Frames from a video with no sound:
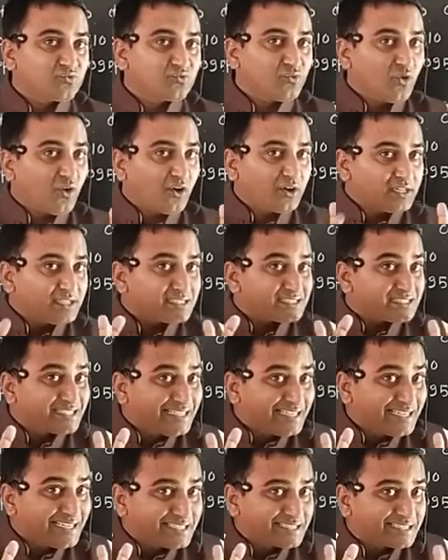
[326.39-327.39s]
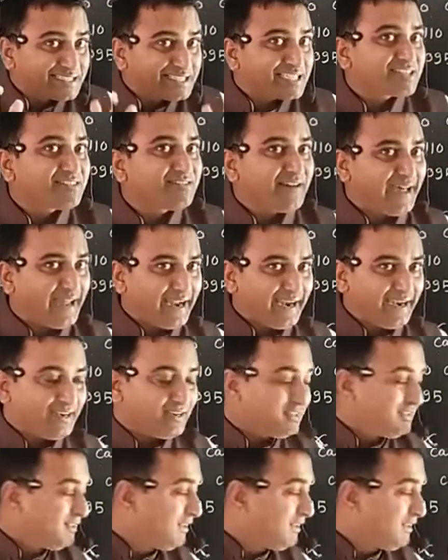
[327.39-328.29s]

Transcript: What is heat required?